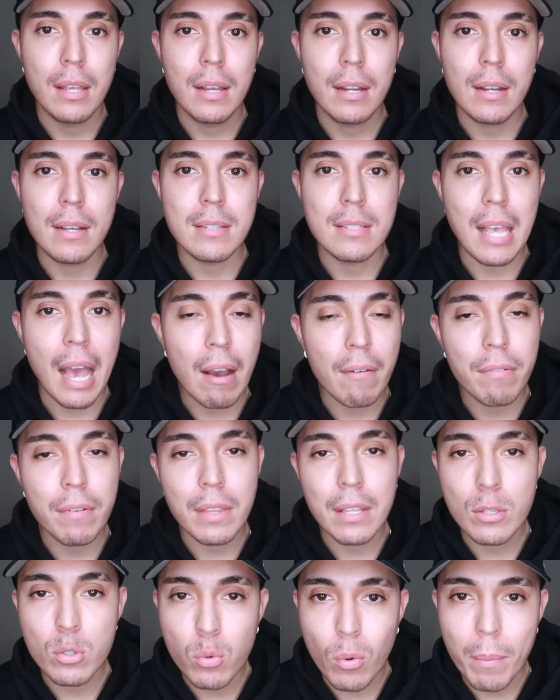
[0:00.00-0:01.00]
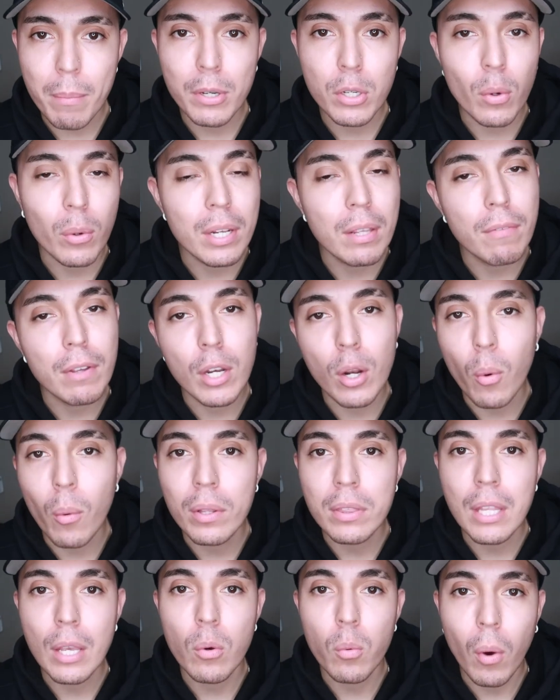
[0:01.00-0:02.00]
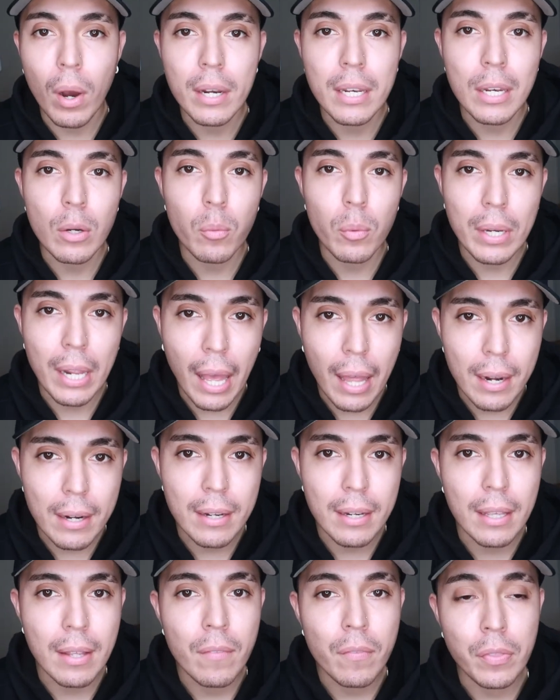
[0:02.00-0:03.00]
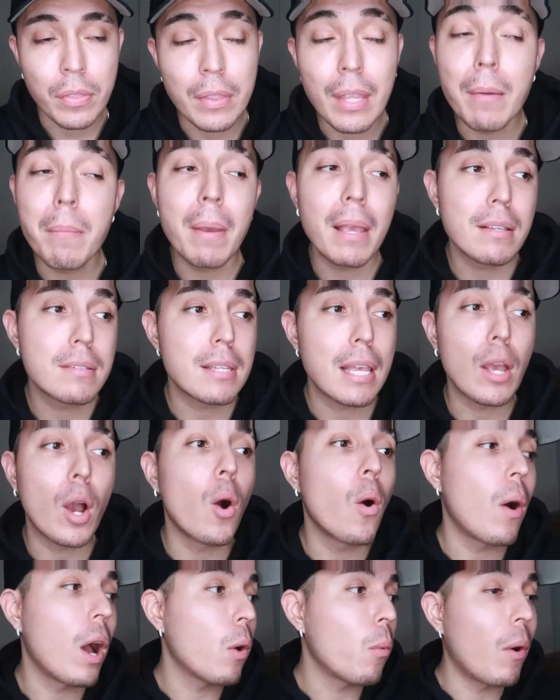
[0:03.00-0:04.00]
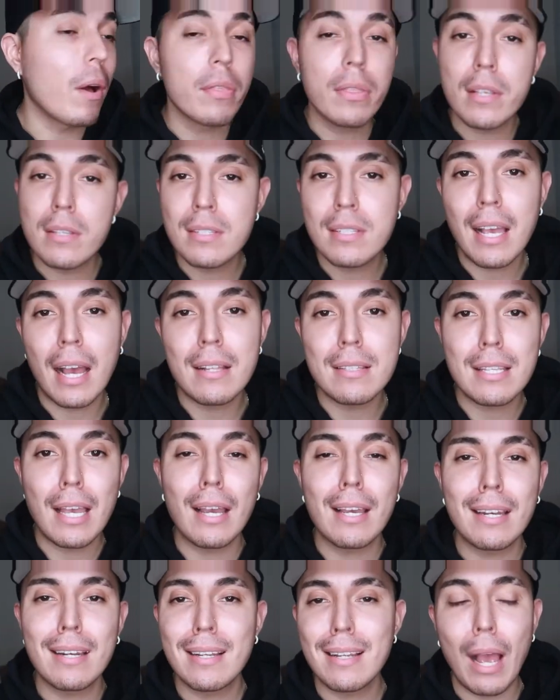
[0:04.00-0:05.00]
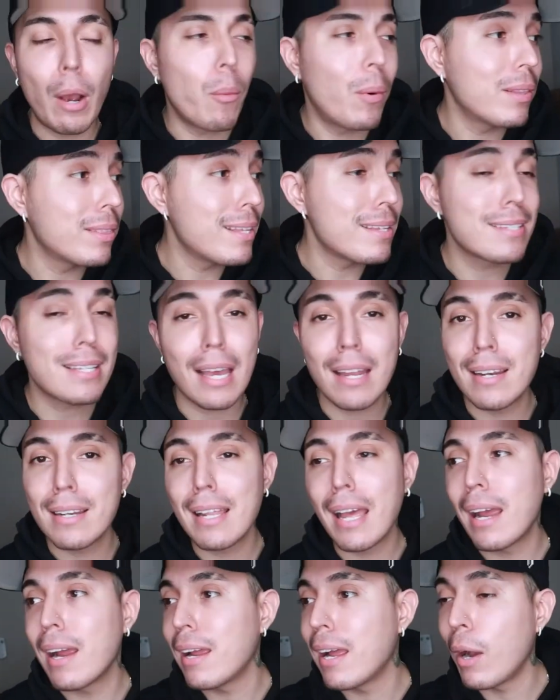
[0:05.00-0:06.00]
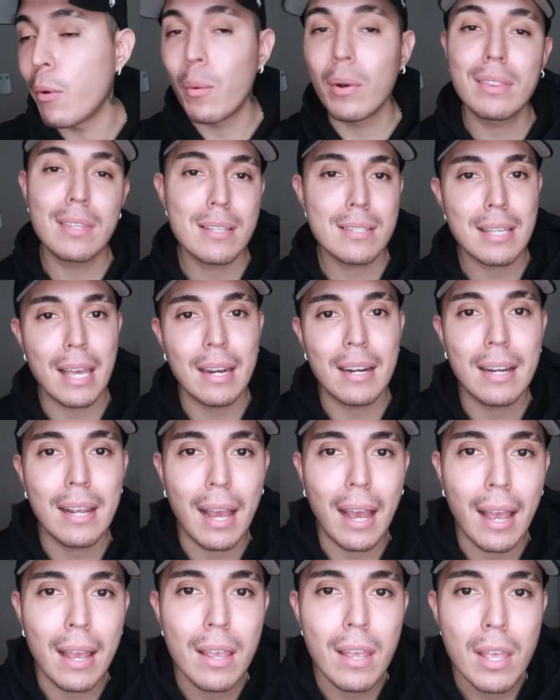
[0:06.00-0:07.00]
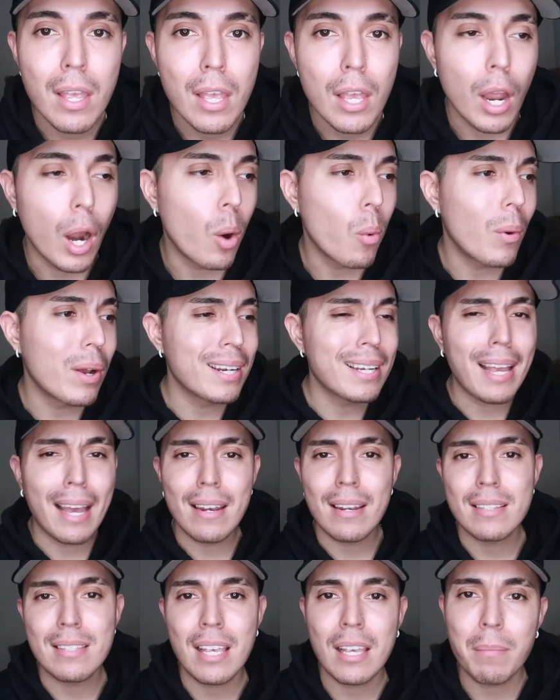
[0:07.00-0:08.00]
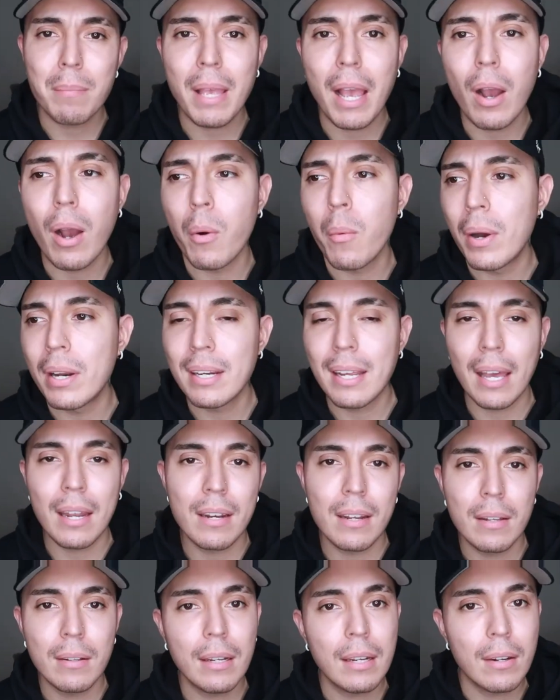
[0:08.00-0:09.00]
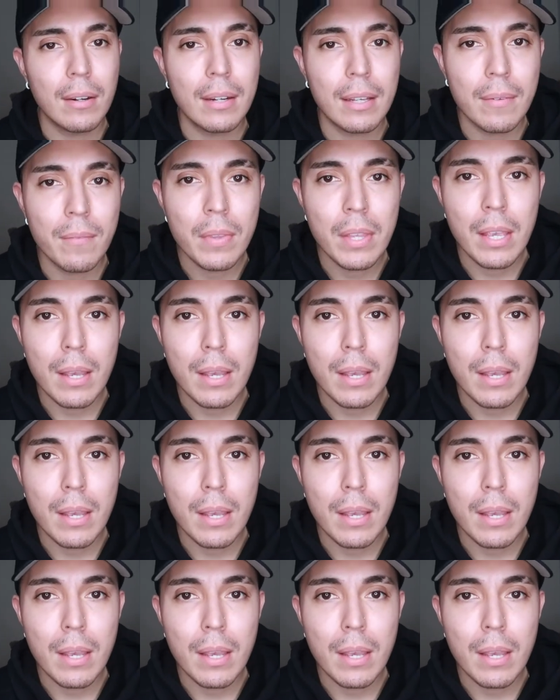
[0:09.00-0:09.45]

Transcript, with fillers: Because half of these women don't even know what they want in reality. They may say, "Oh, I want this kind, I want this kind of guy, I want this kind of guy, I want a guy to take me out, I want a guy to literally."